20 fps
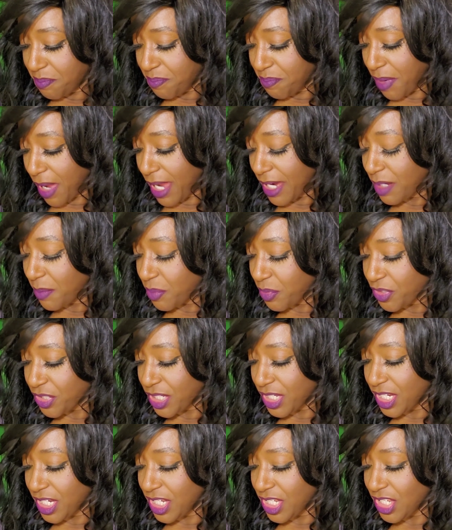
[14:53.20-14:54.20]
body
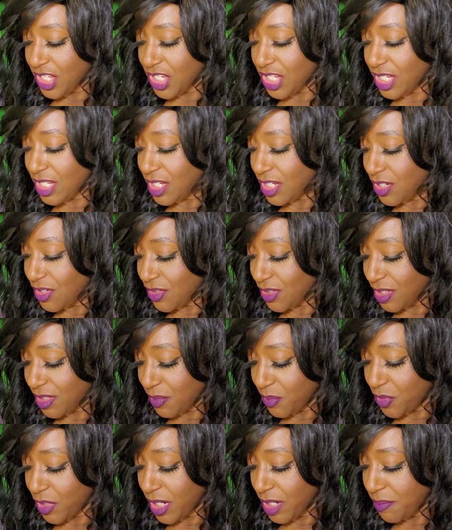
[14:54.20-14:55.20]
percentage in here
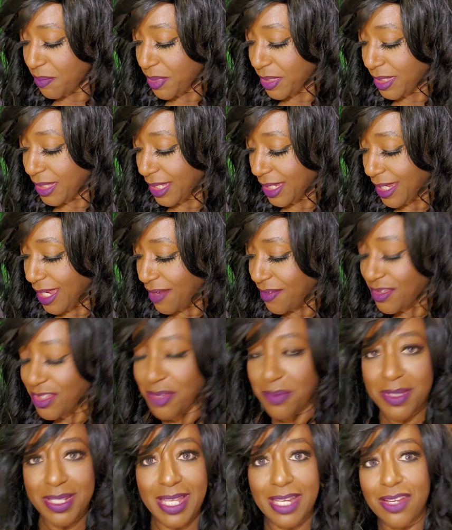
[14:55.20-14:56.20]
somewhere, but they gave it
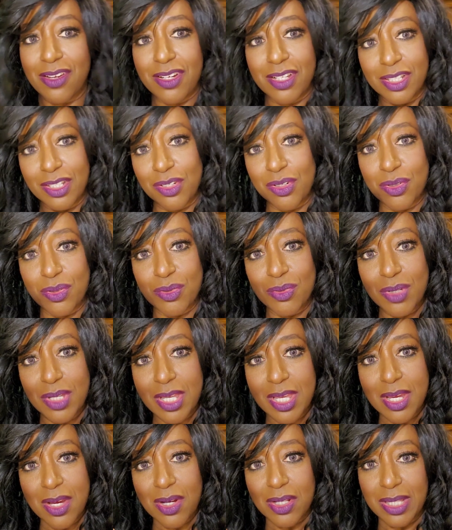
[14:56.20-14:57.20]
to me like on a little
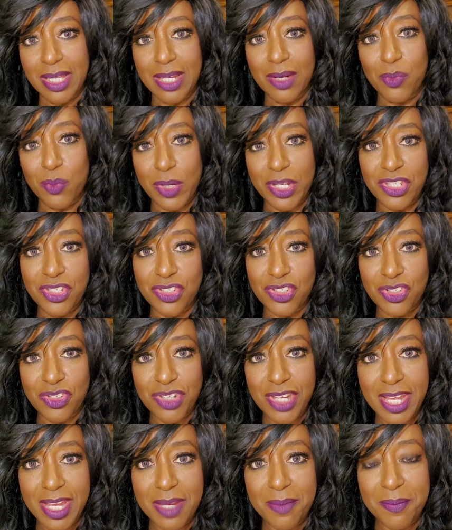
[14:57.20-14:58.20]
like register
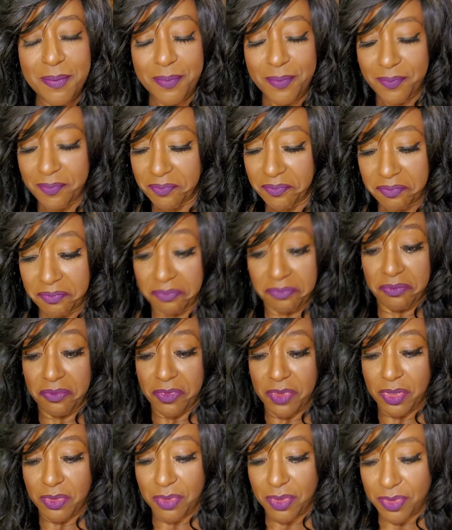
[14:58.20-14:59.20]
tape.
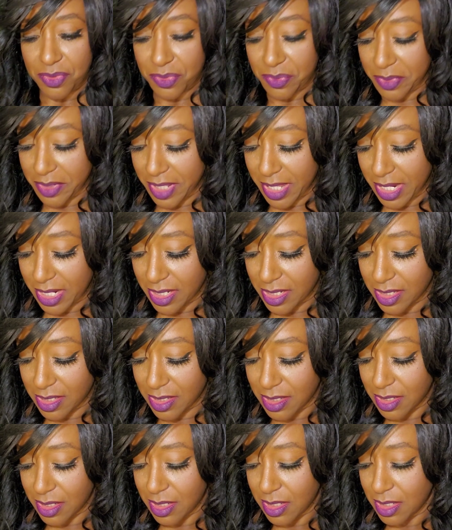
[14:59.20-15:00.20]
Who knows where that is?